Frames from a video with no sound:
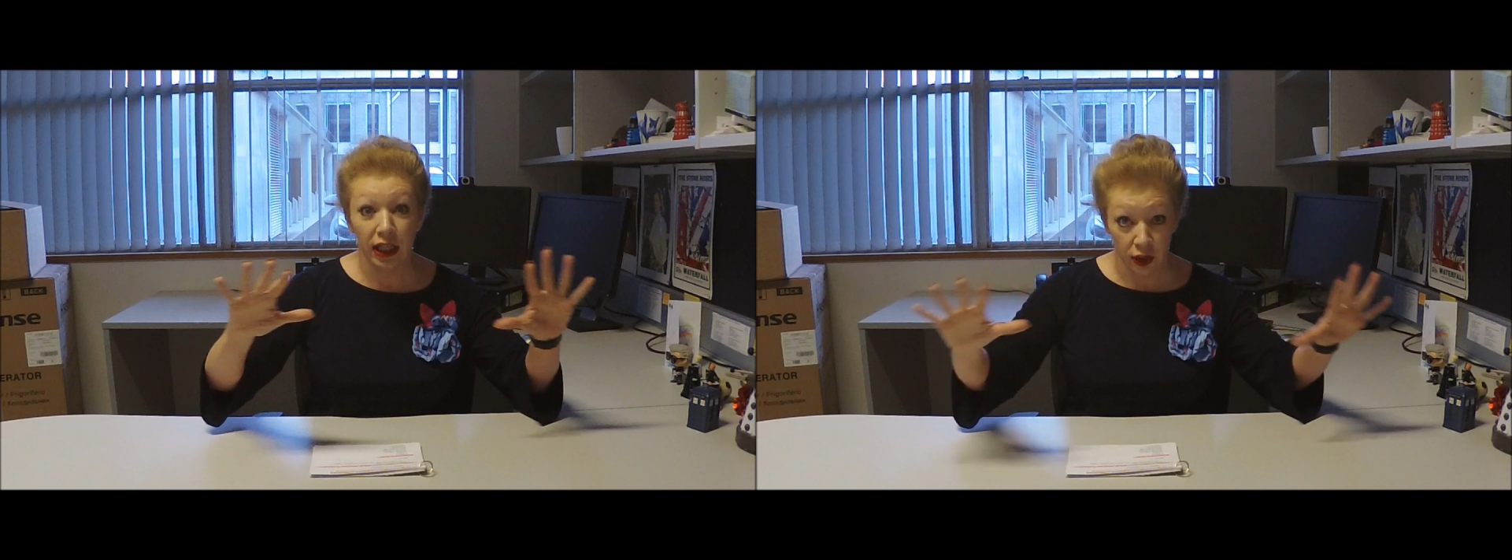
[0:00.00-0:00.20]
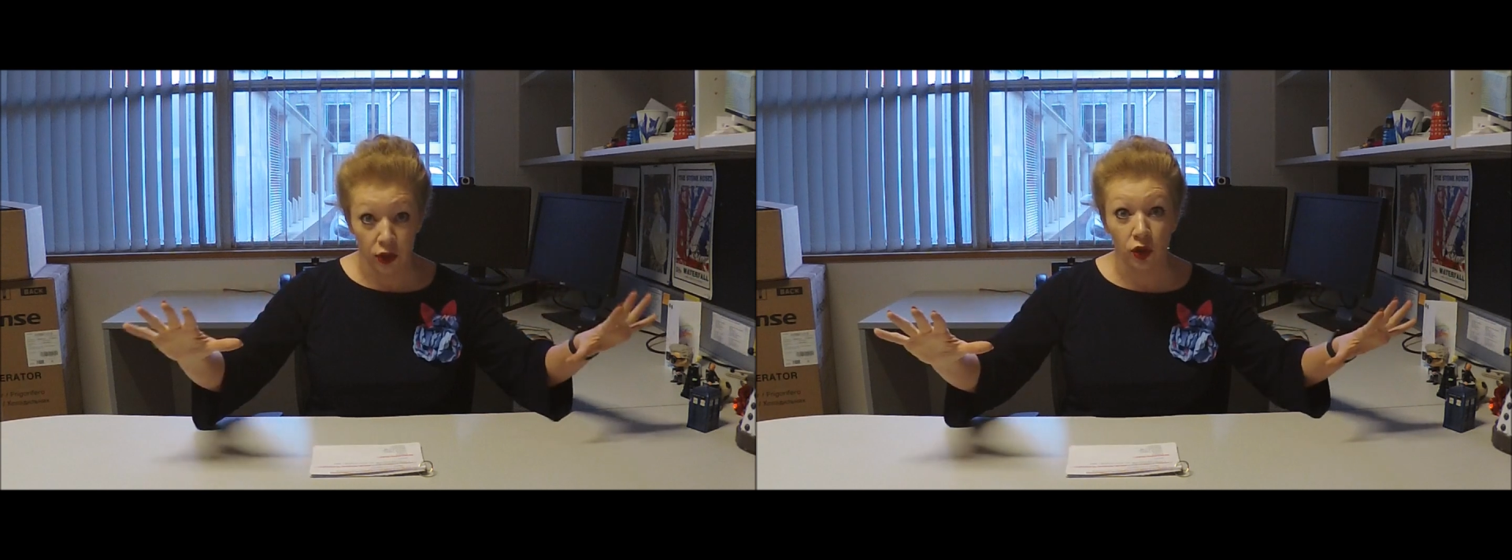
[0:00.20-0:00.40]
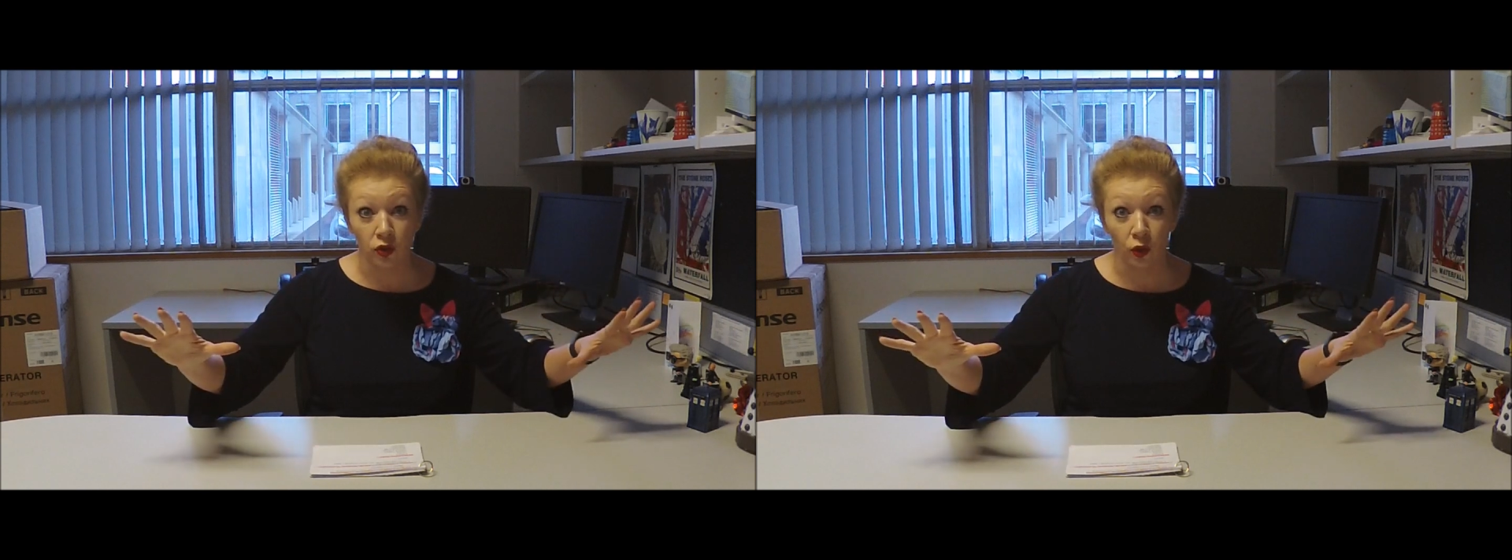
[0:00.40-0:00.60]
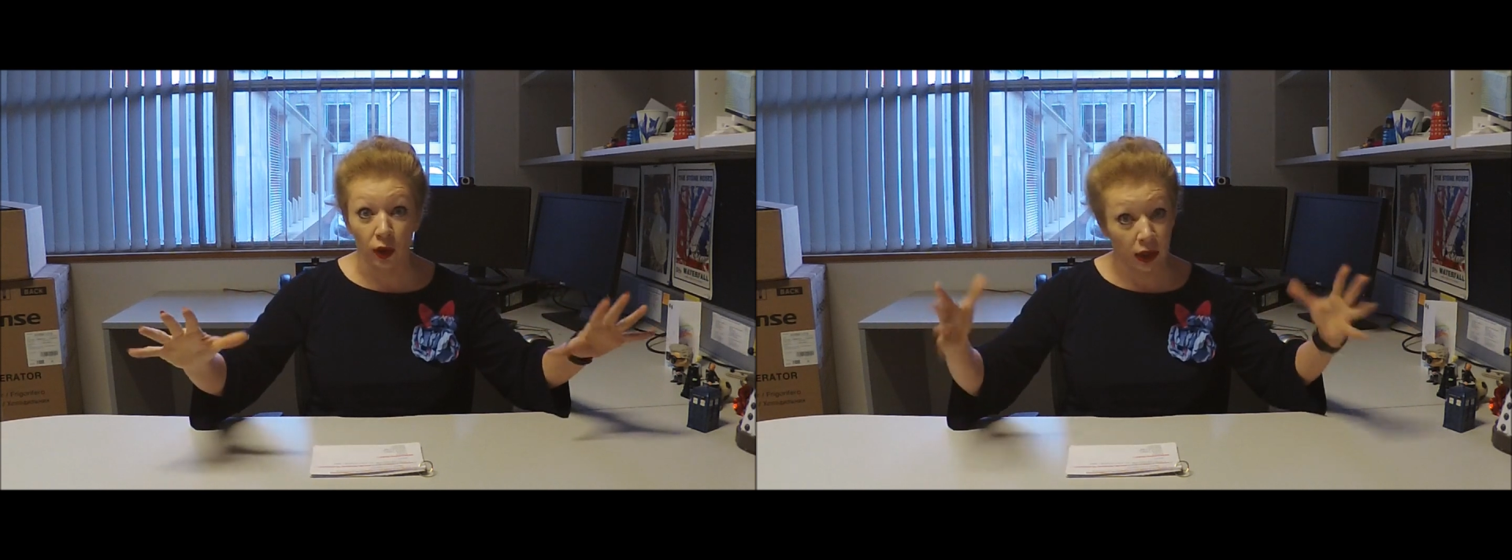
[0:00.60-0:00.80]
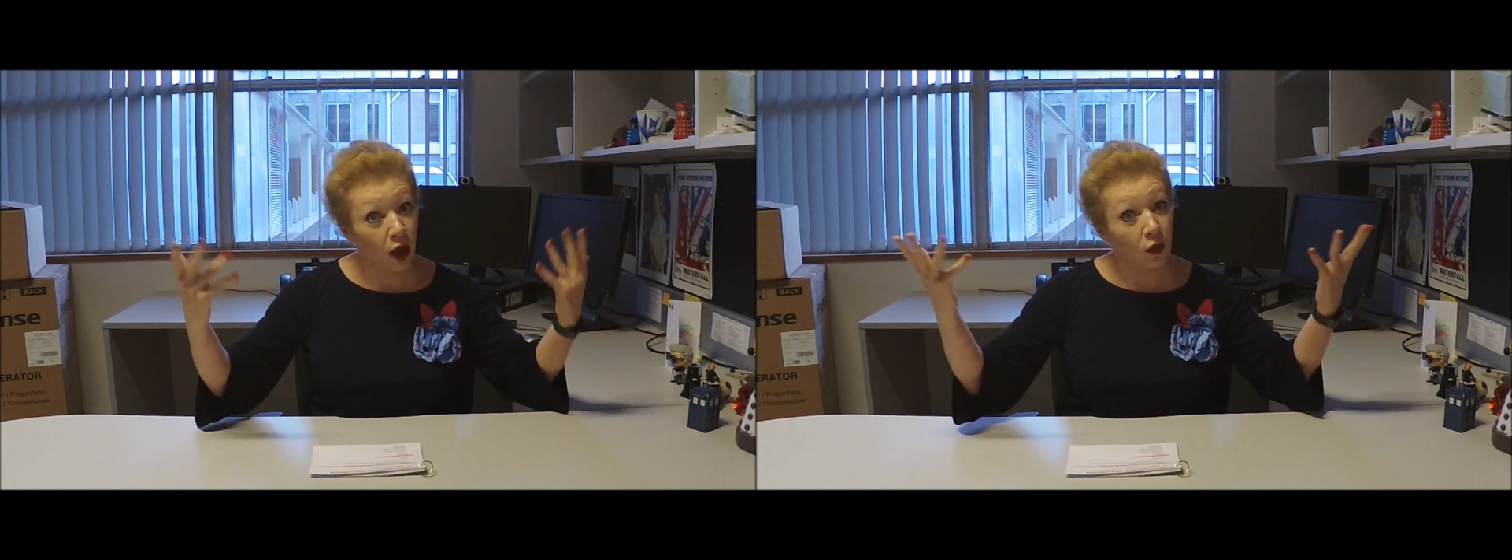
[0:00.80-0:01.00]
is
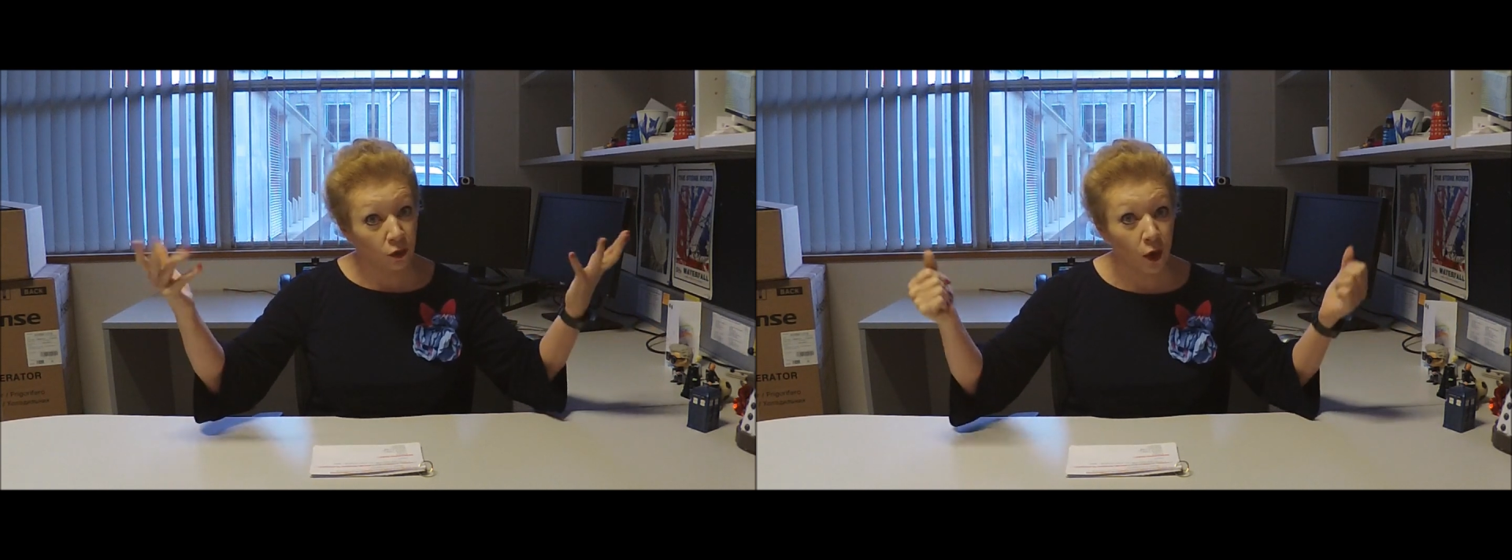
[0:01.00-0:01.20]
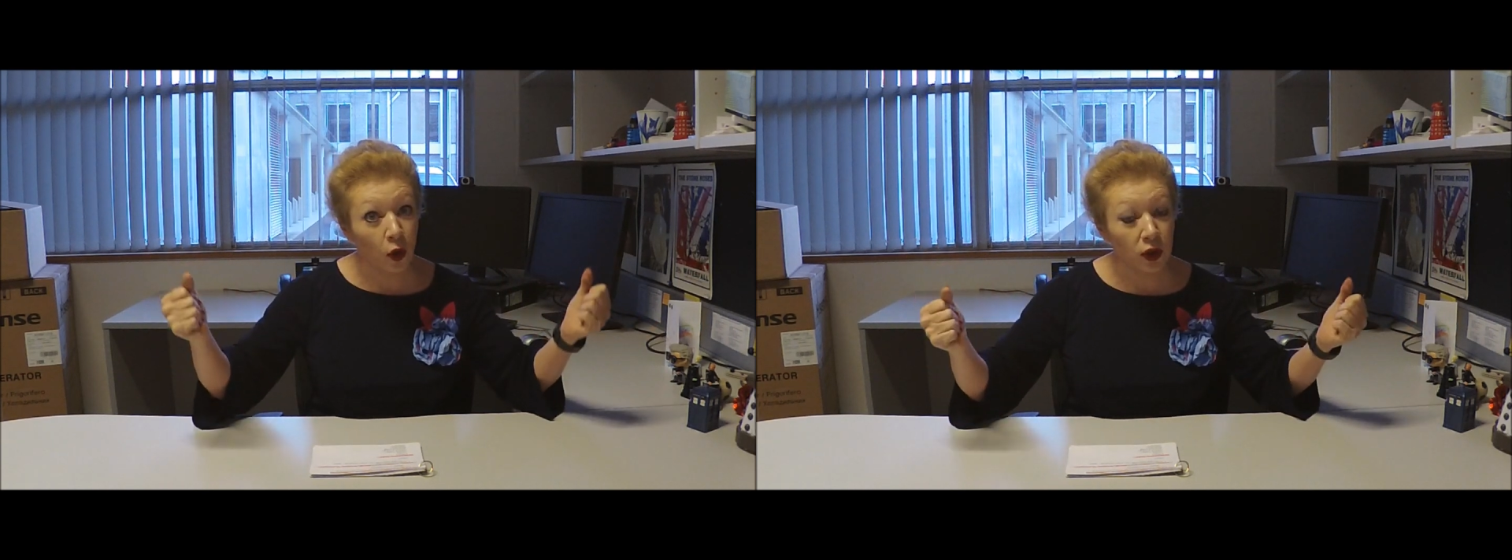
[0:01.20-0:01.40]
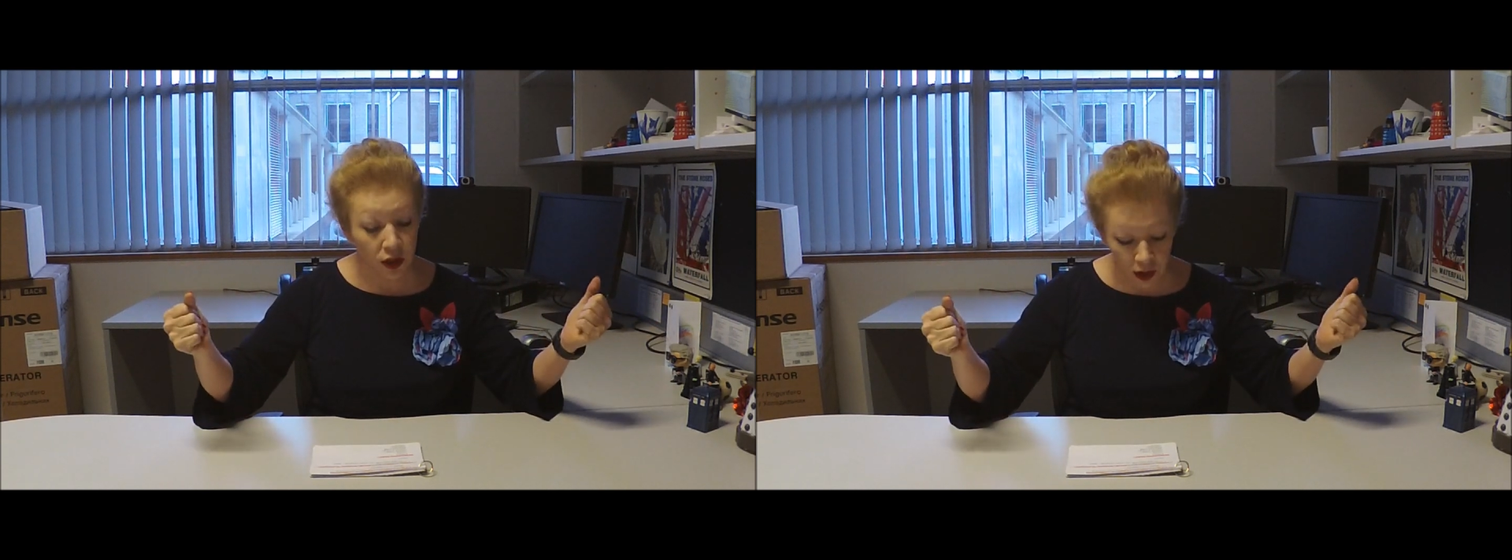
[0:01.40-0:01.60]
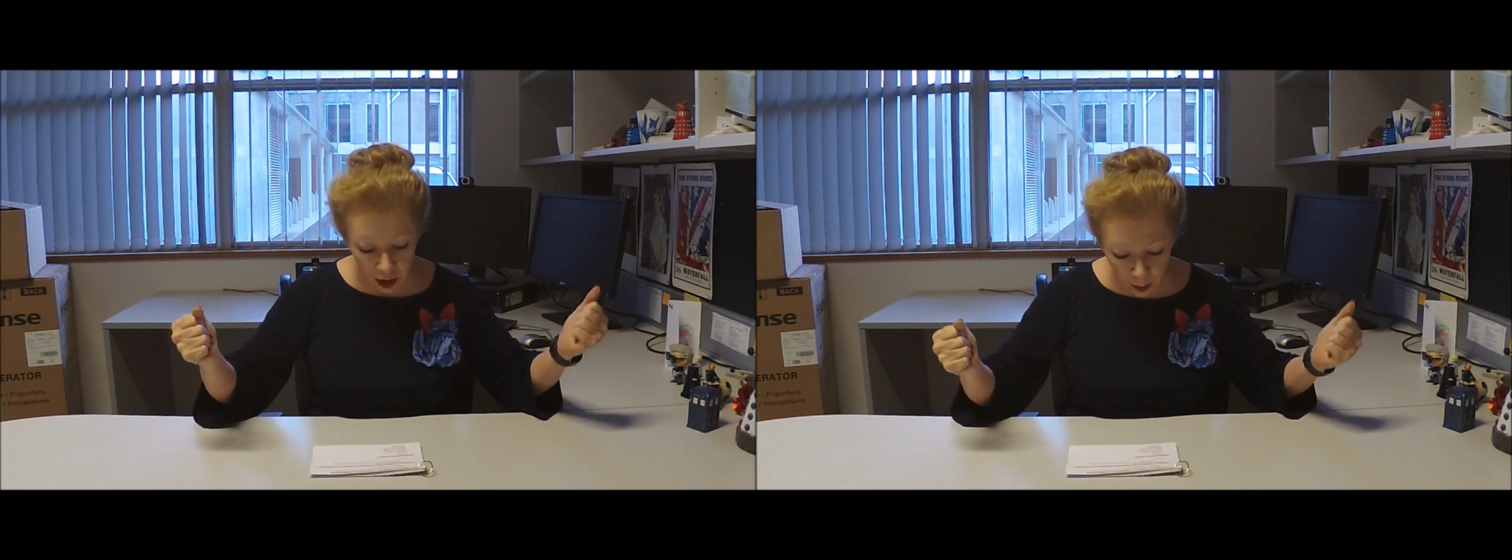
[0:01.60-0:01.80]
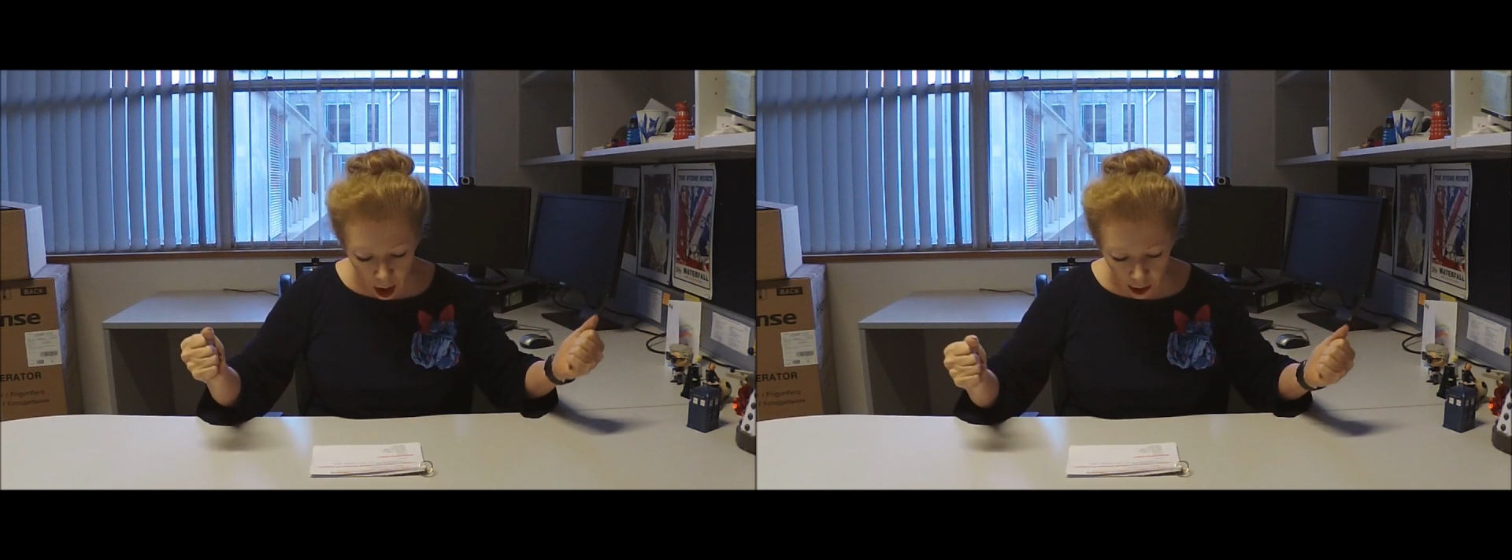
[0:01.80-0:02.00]
destroyed
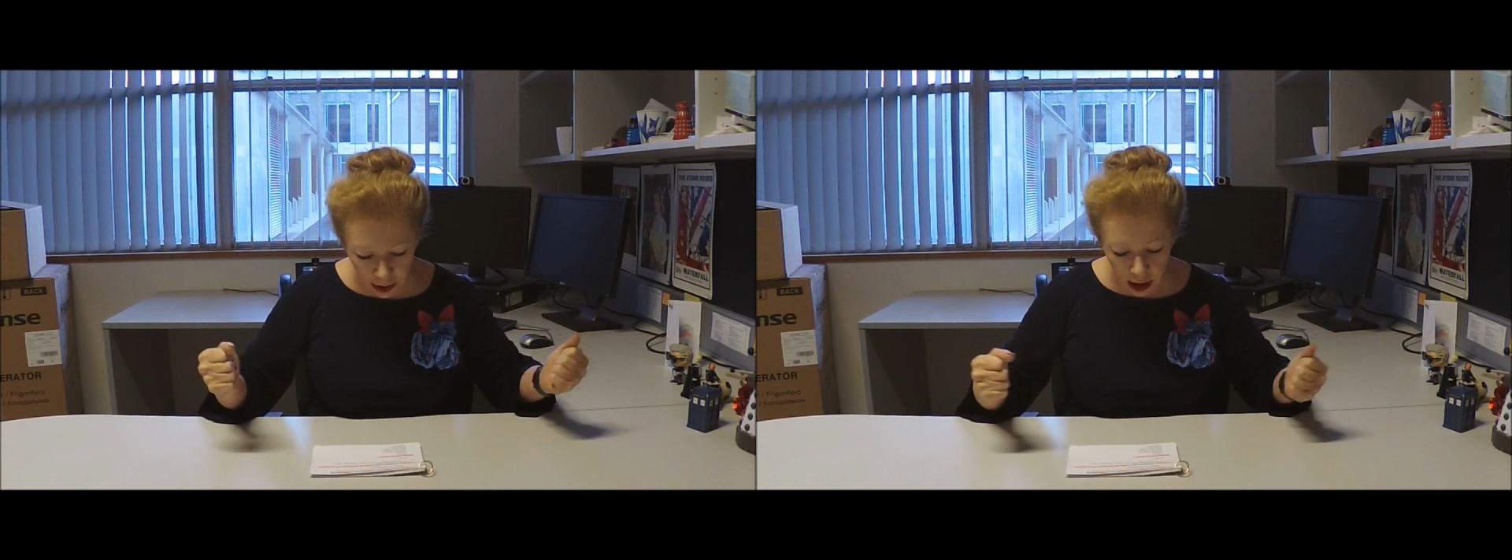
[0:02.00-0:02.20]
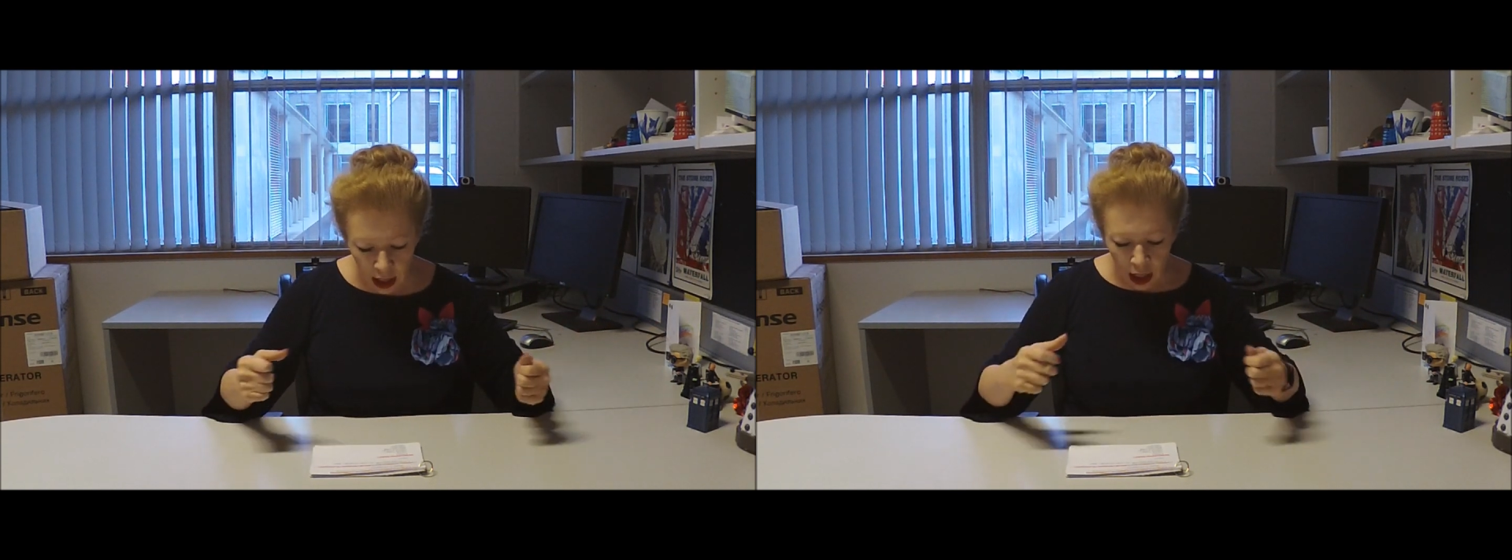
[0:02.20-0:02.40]
focuses the mind.